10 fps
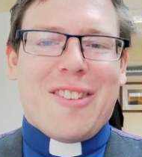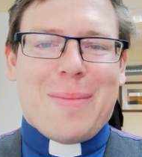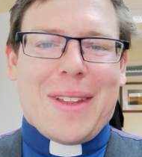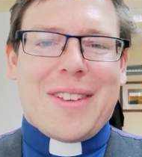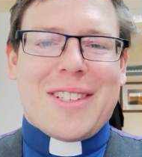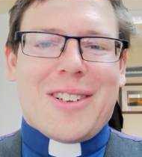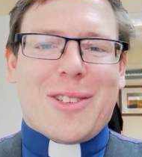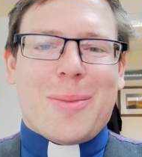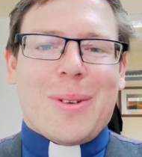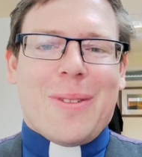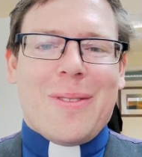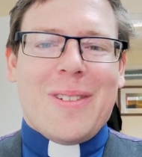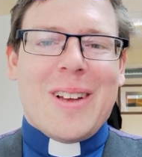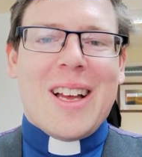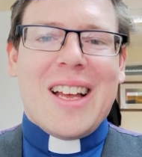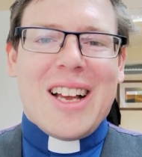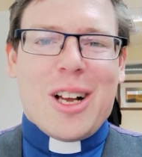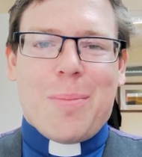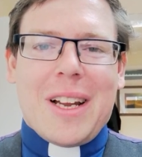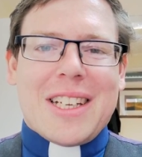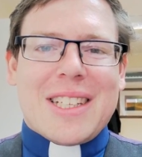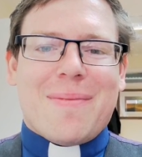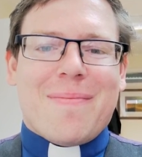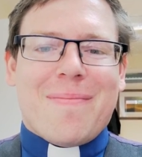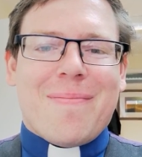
of Matthew's Gospel. God bless.